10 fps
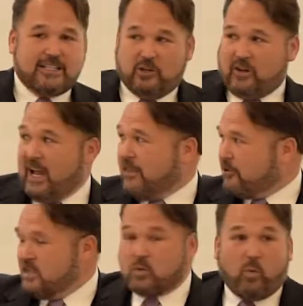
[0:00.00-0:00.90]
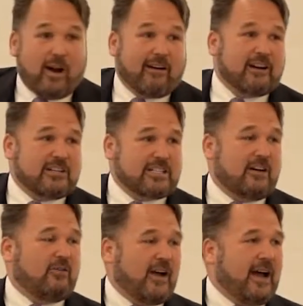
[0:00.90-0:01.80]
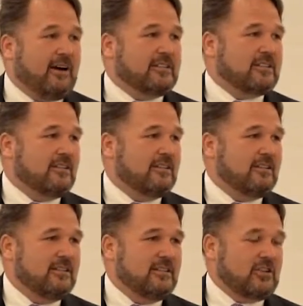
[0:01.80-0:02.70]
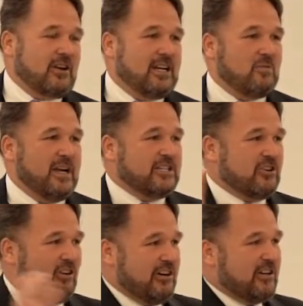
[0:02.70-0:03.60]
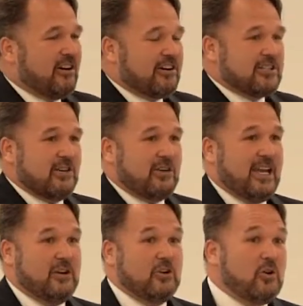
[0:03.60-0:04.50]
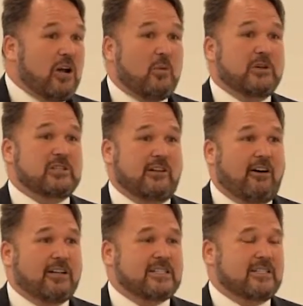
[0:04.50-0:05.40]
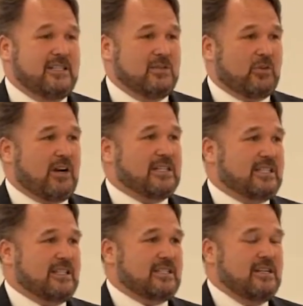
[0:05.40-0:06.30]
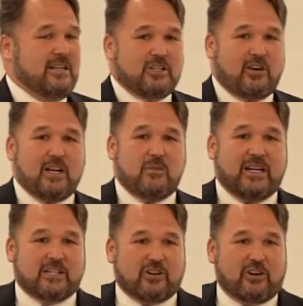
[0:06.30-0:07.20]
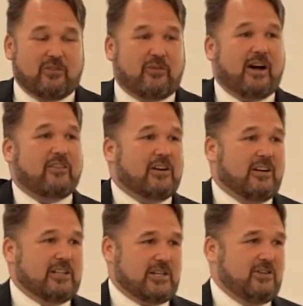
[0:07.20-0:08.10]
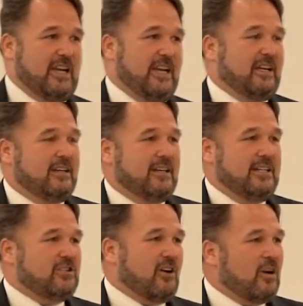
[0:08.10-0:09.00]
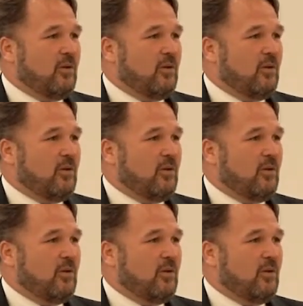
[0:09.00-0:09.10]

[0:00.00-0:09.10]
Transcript: So Catherine's wearing herself out, trying to make sure our daughter's okay, who we almost lost in the process, trying to make sure her father-in-law's okay, and trying to